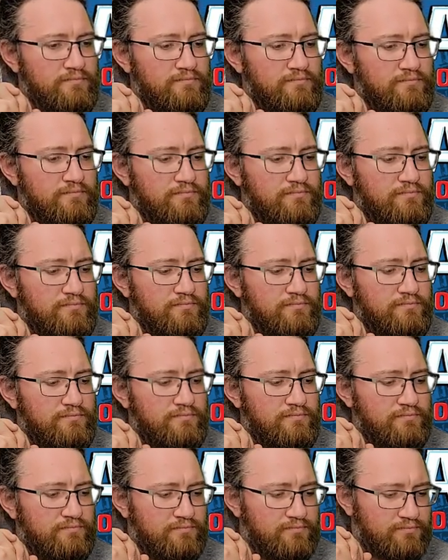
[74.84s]

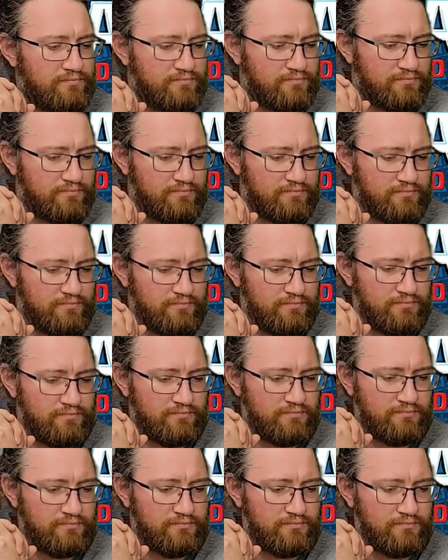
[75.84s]

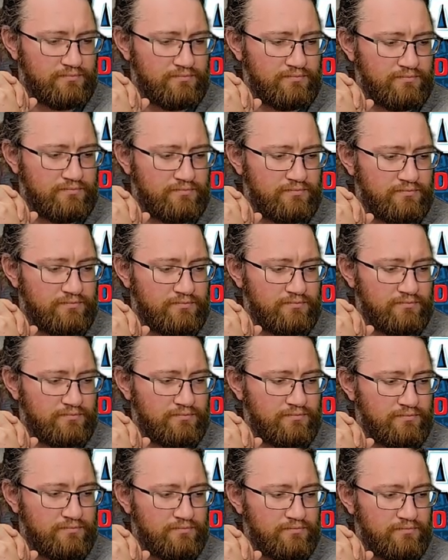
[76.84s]

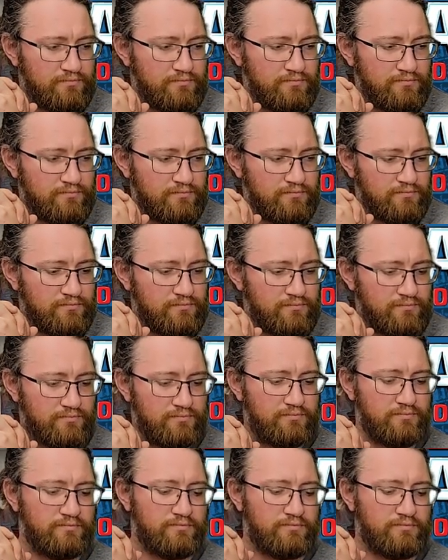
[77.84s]
(not speaking)